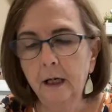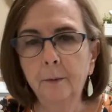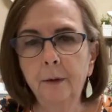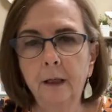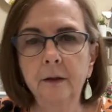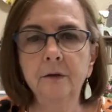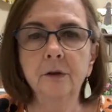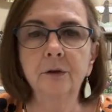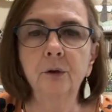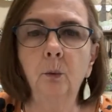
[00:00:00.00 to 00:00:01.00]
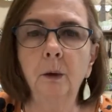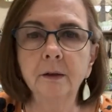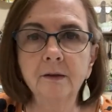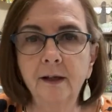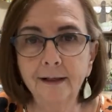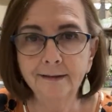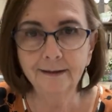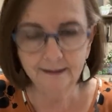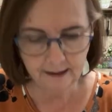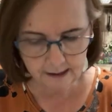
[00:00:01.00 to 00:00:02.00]
I'll probably just do one side
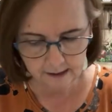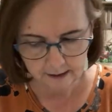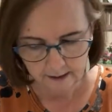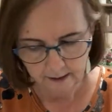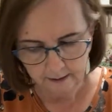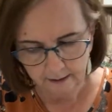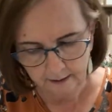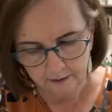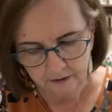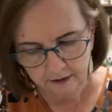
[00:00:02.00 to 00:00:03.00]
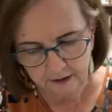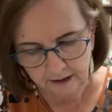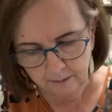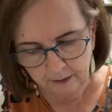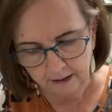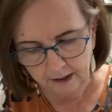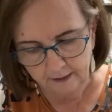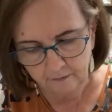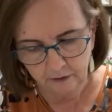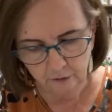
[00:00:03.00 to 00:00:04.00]
today to keep my
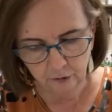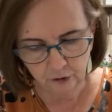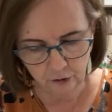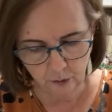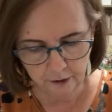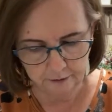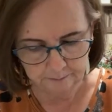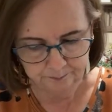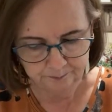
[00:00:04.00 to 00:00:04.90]
live a little short.